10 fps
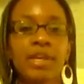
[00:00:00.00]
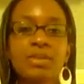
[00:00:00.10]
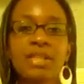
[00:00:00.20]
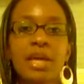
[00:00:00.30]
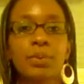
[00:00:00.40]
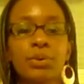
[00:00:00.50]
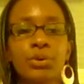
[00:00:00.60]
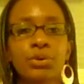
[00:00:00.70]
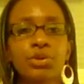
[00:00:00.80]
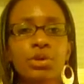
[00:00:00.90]
he was like,
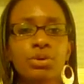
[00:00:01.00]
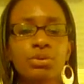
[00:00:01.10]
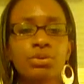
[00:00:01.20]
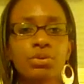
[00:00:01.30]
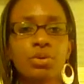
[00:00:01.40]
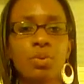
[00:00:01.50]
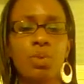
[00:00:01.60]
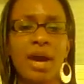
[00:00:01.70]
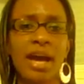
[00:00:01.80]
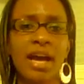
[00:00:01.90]
well, you know,
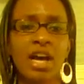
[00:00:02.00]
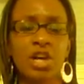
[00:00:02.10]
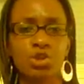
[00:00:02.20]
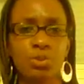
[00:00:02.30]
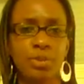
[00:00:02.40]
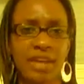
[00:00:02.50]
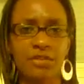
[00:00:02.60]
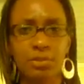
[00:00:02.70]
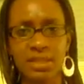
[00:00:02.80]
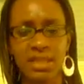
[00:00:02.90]
why have you
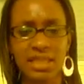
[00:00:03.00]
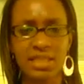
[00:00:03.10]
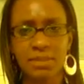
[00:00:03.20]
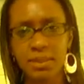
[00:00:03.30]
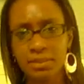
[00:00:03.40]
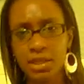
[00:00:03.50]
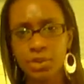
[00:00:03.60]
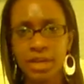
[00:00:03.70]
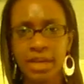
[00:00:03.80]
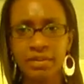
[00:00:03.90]
been texting
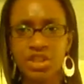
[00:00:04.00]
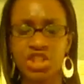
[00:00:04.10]
Mimi or whatever?